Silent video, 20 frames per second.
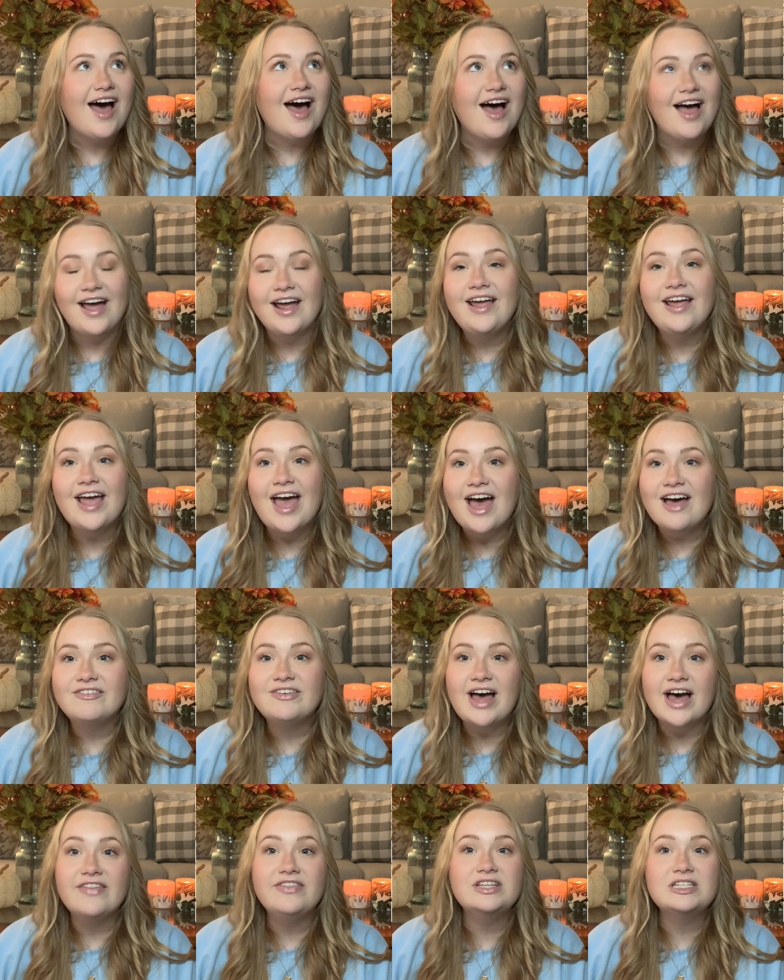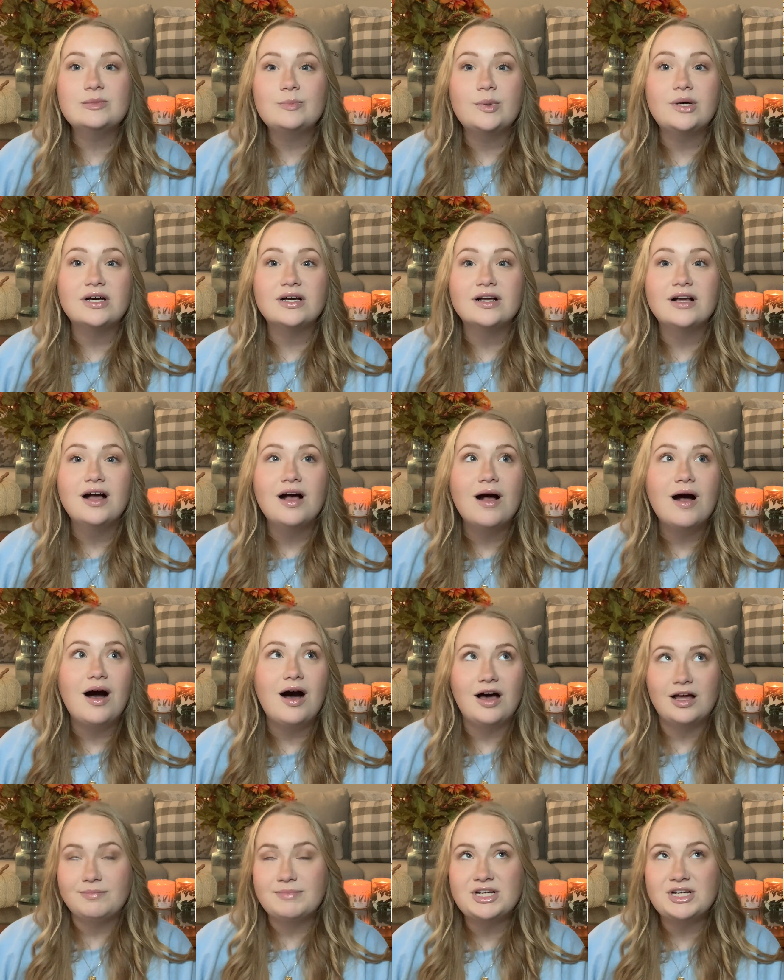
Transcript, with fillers: I have had this book on